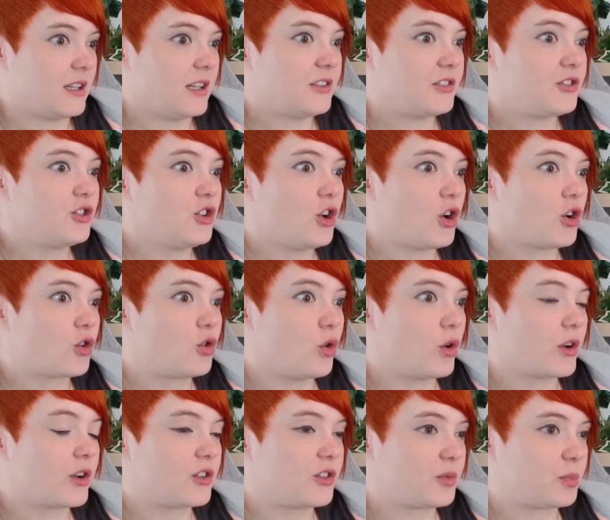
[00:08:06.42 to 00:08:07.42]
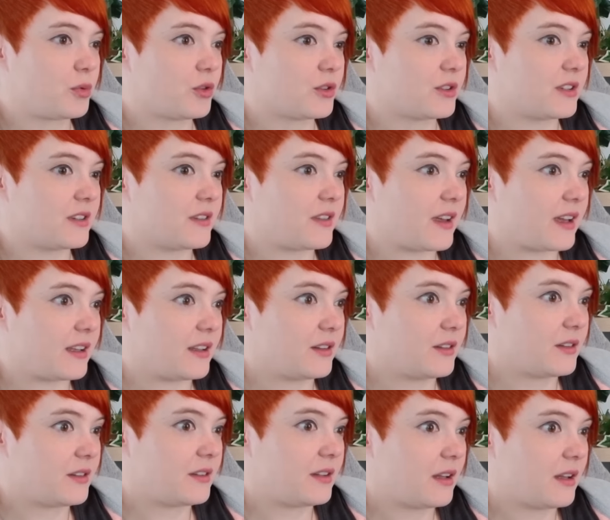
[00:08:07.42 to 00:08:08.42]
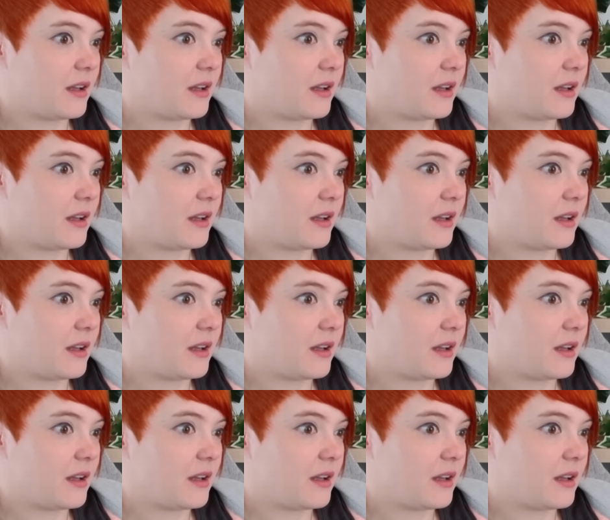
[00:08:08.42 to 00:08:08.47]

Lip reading: Let's not go exploding things.